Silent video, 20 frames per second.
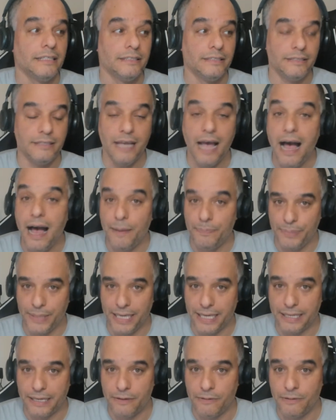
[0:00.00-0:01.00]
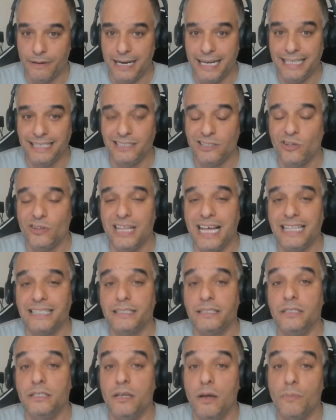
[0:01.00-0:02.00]
topic, right? So
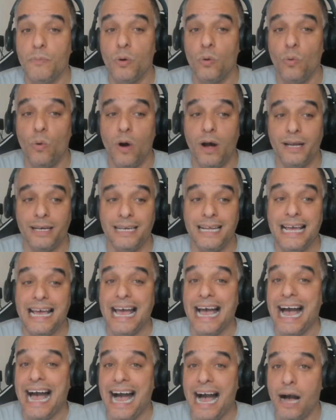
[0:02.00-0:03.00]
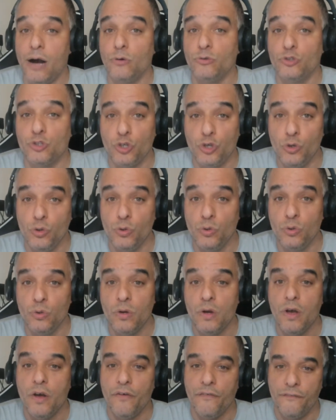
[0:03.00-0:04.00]
that's number one, how-to
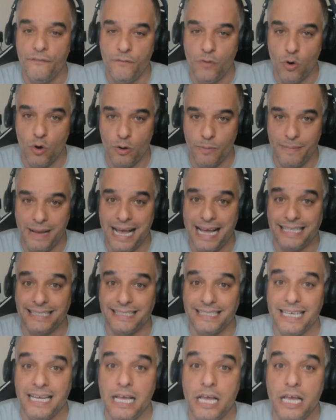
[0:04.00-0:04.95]
formats.